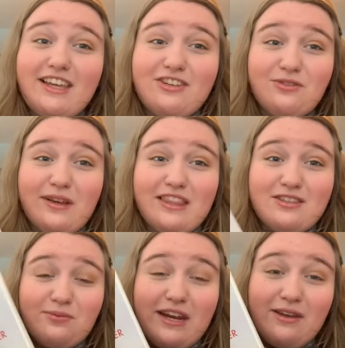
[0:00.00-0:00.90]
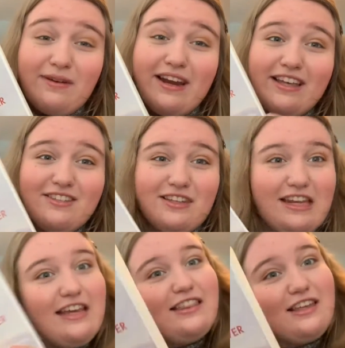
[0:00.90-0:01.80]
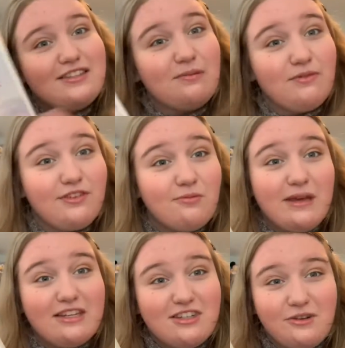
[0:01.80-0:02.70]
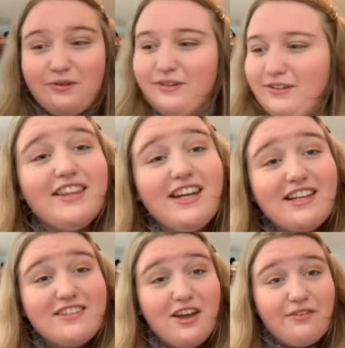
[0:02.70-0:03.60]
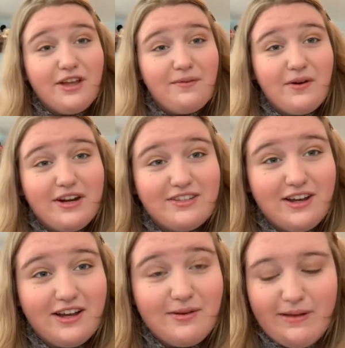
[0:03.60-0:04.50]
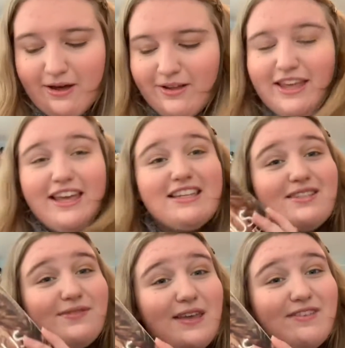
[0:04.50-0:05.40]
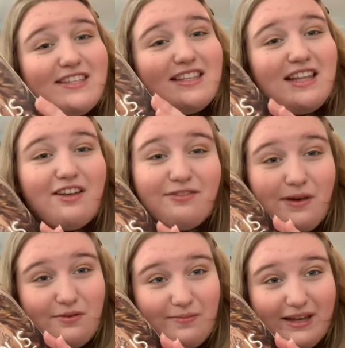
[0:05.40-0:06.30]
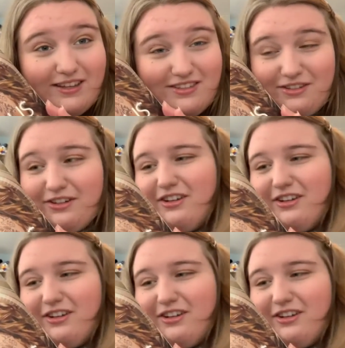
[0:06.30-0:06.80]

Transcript: enjoyed this when I read it, and I think some of you may too. The next novel I want to talk about is Famous in Love by Rebecca Serle.